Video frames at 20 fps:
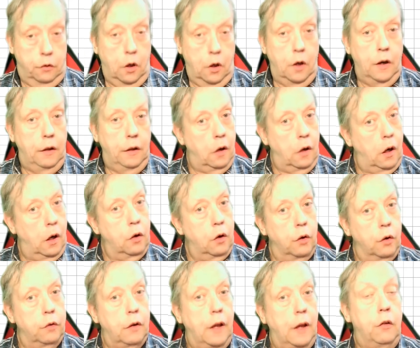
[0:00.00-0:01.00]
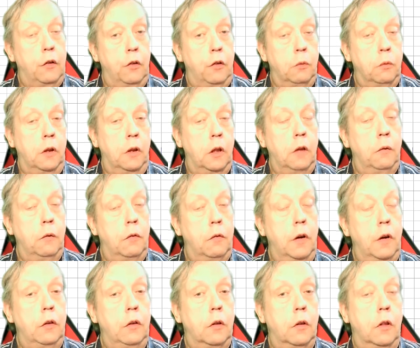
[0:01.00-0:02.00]
certainly the local oscillator is
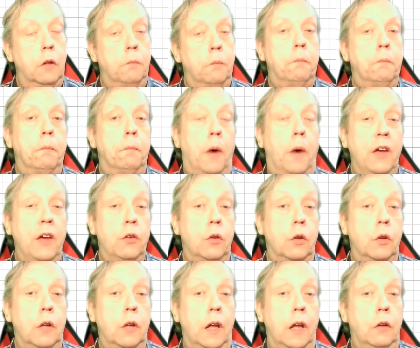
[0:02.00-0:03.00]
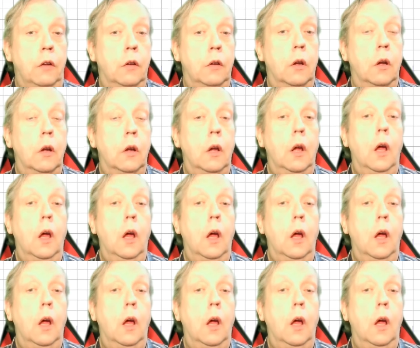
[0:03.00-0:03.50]
within reach of the bias oscillator,